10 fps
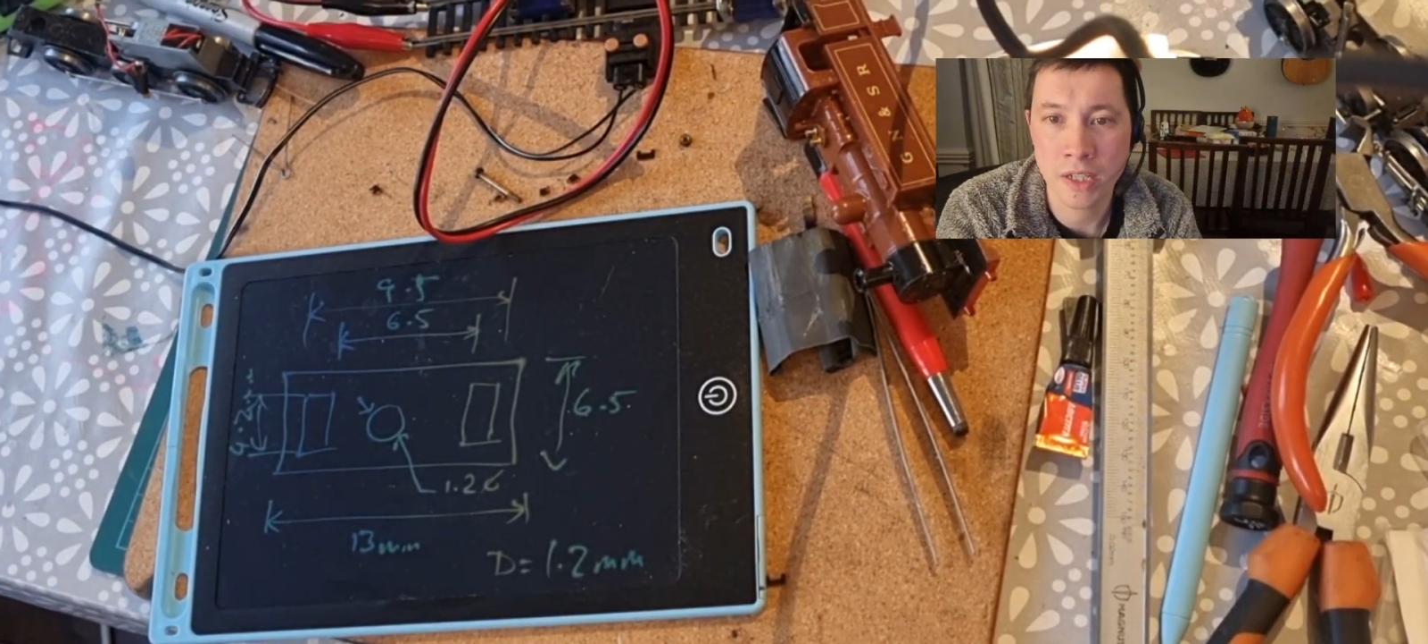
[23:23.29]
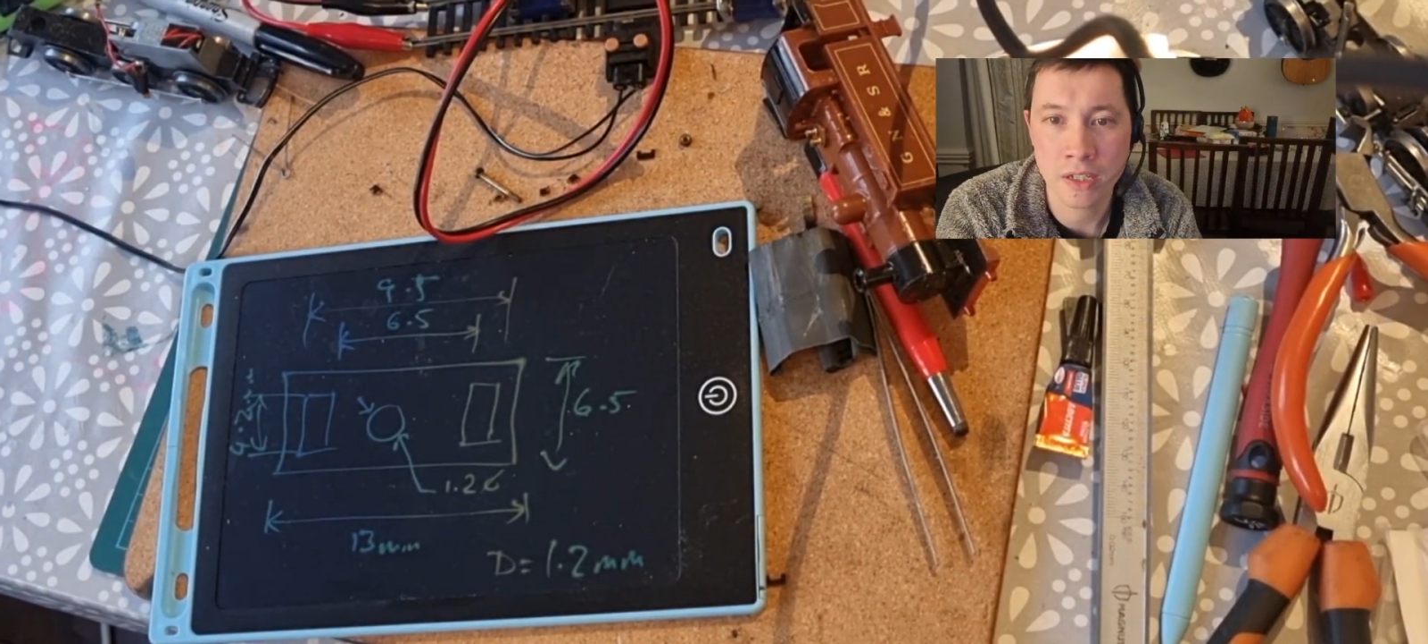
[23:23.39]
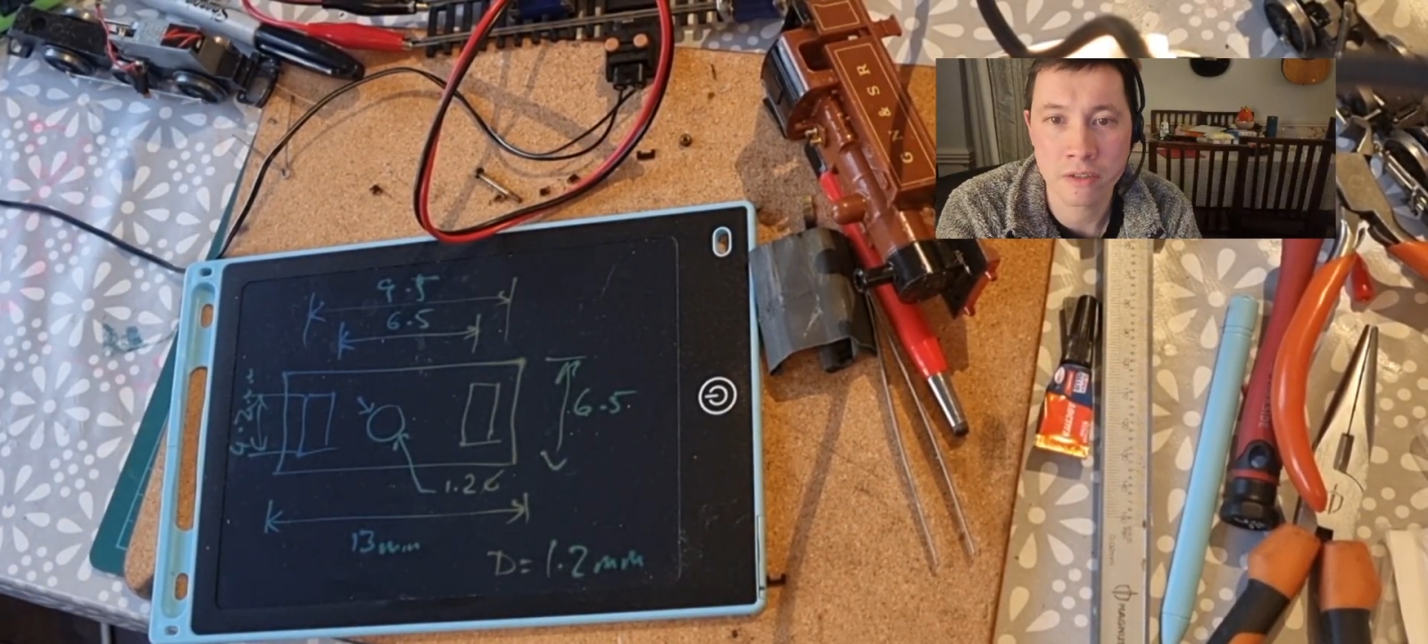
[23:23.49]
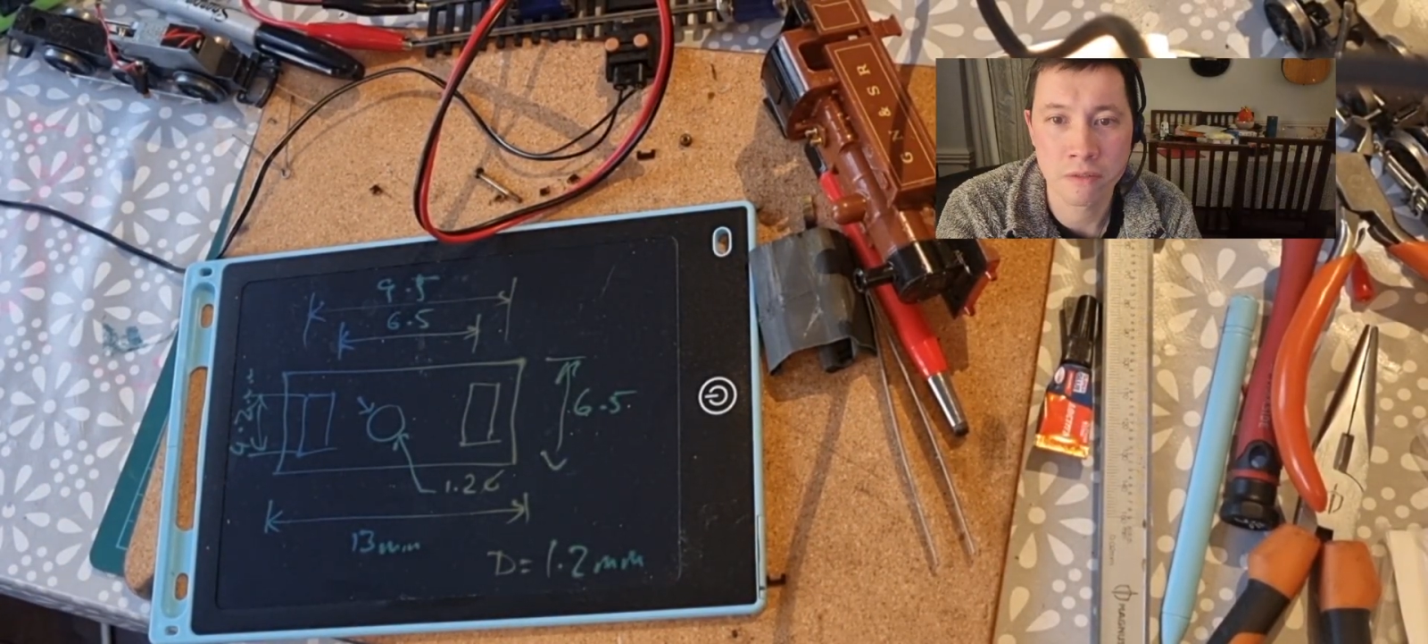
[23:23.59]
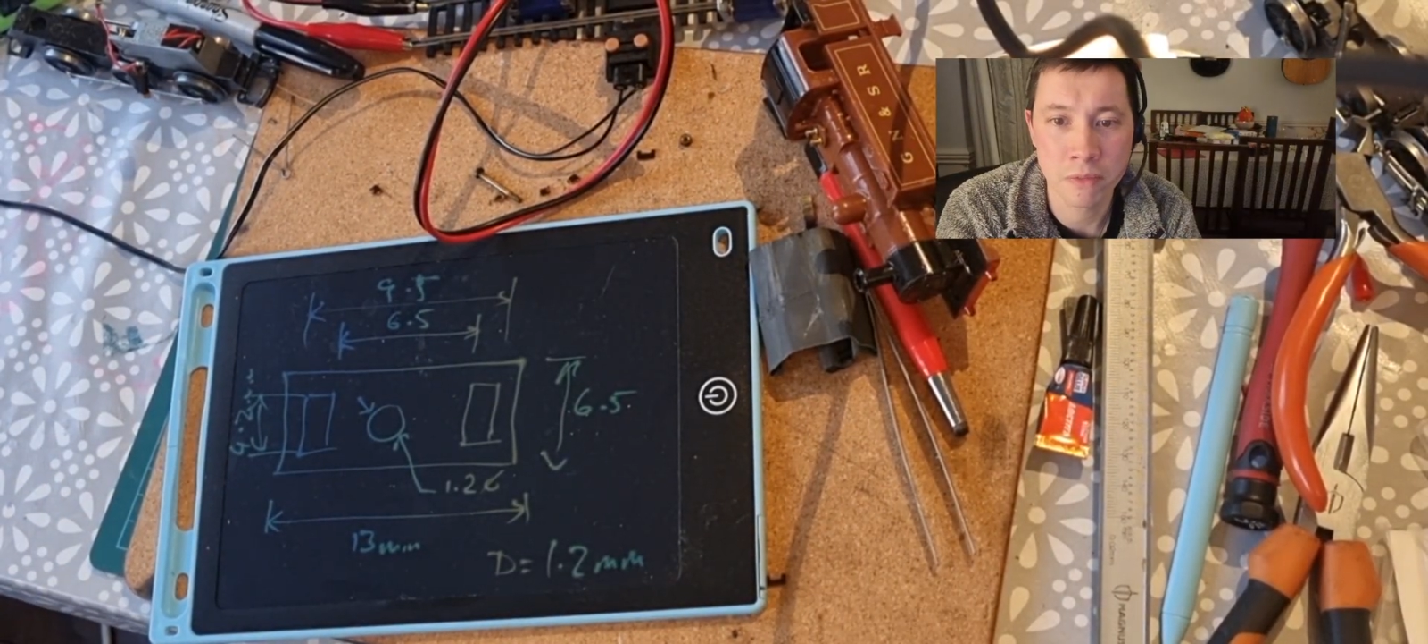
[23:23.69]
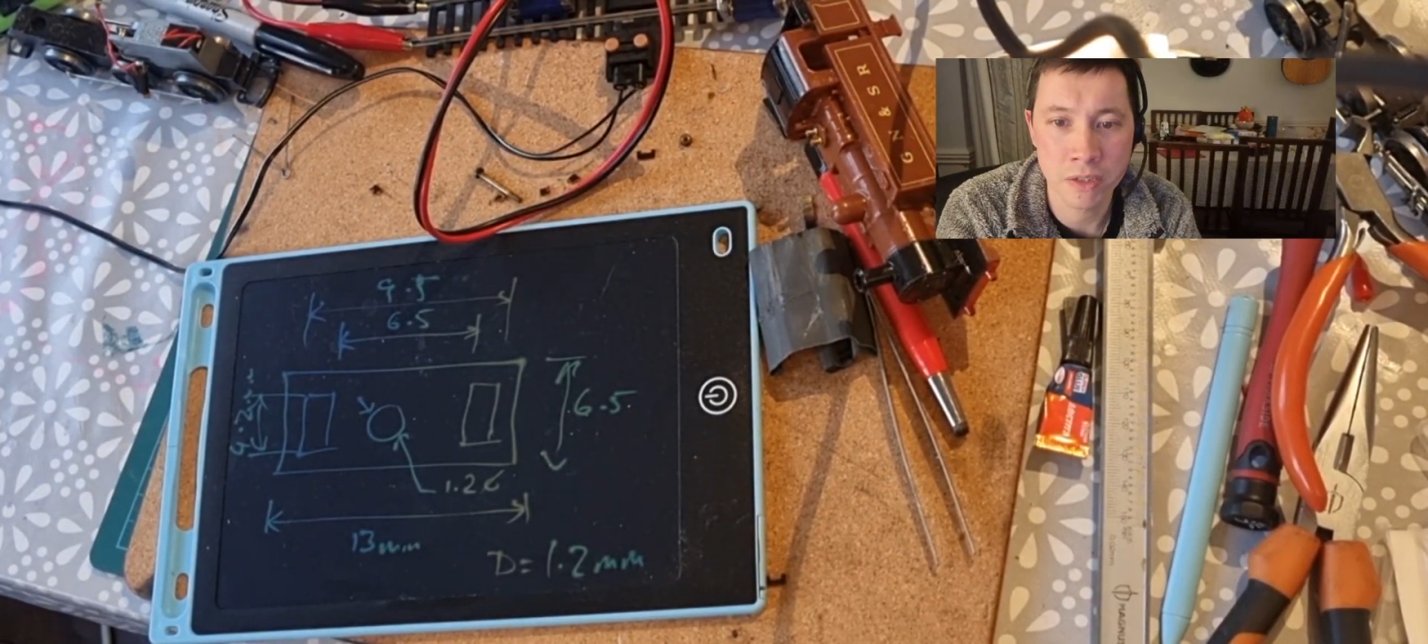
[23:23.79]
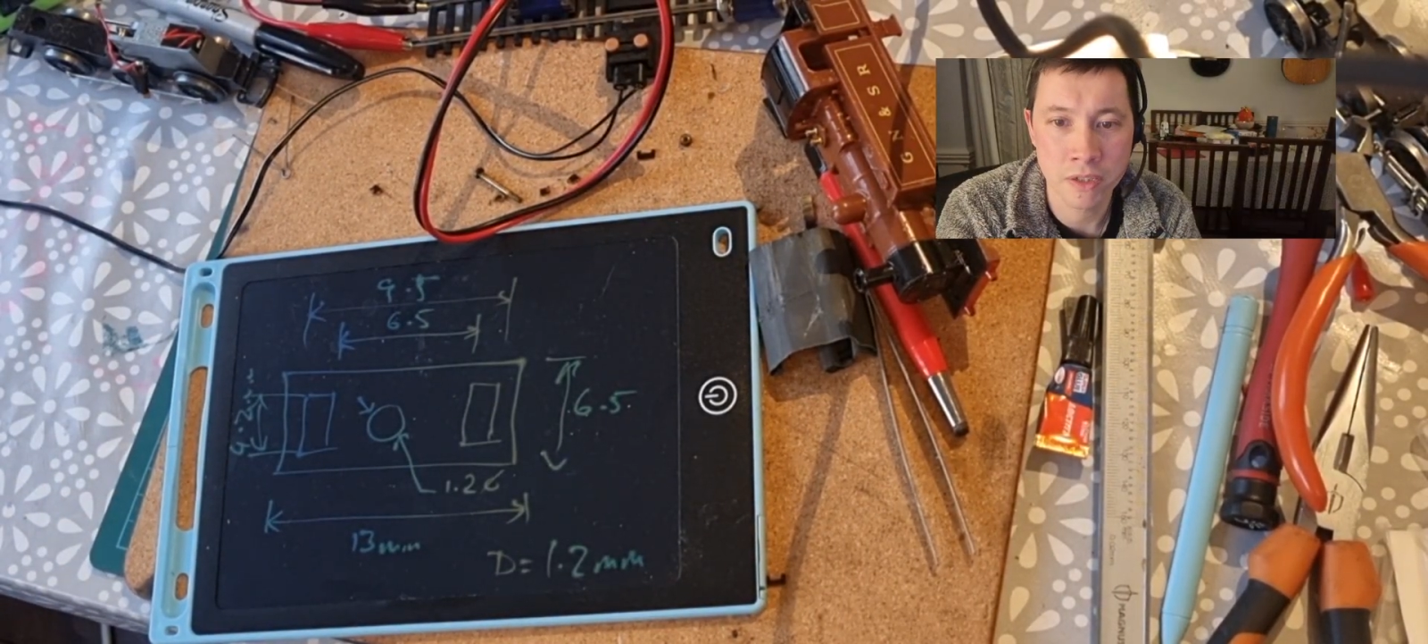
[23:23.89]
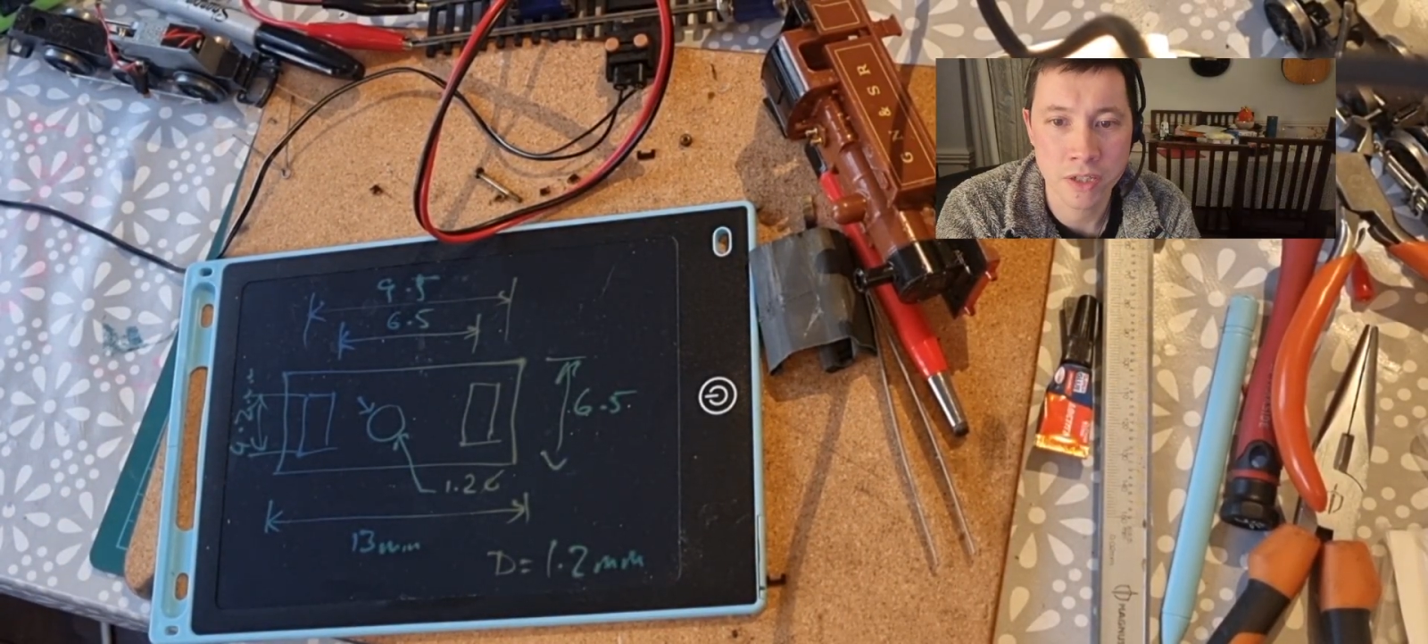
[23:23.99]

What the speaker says: actual motor